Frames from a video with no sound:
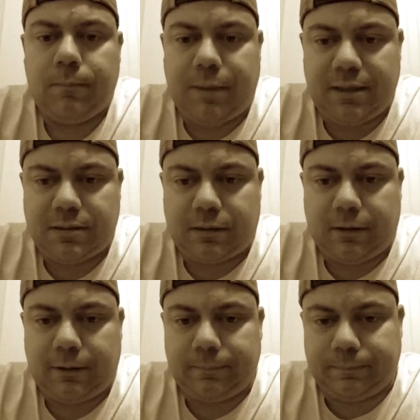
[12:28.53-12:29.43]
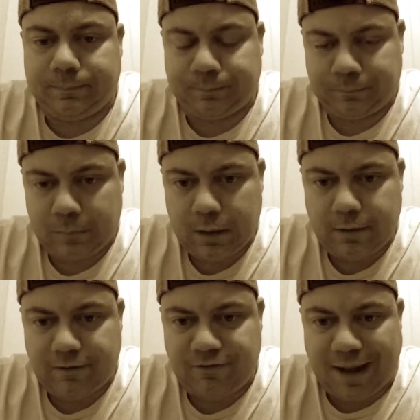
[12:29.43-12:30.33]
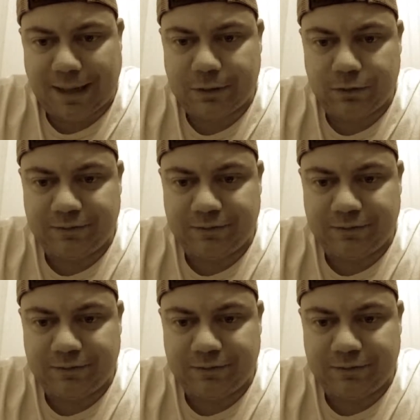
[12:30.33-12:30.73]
Basically, the factor